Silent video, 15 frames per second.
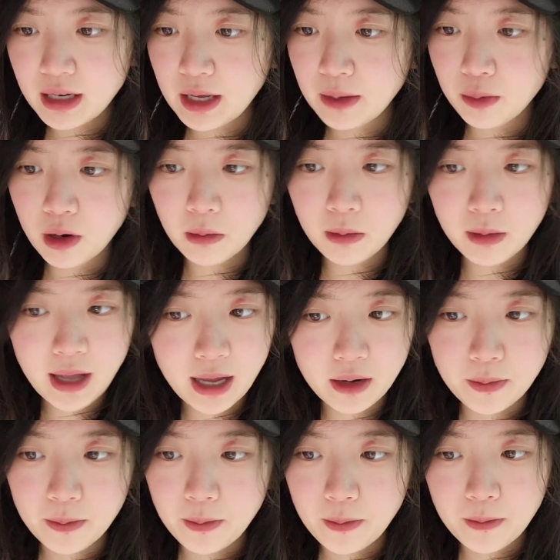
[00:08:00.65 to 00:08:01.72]
He probably had
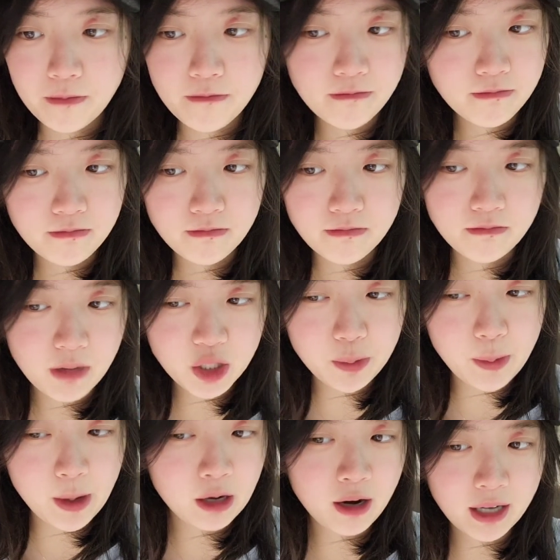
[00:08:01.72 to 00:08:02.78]
a much
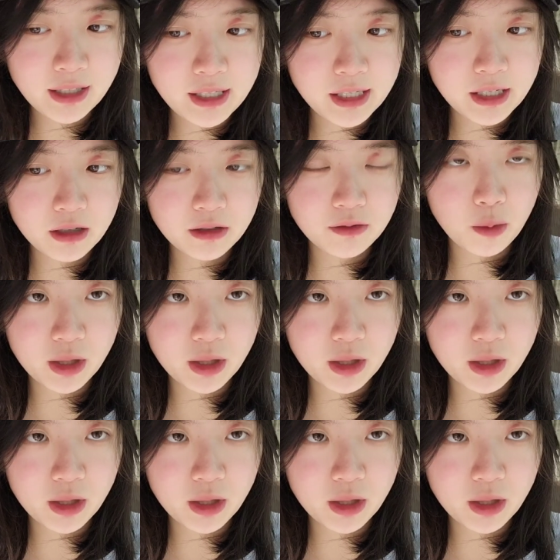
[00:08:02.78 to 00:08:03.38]
better idea of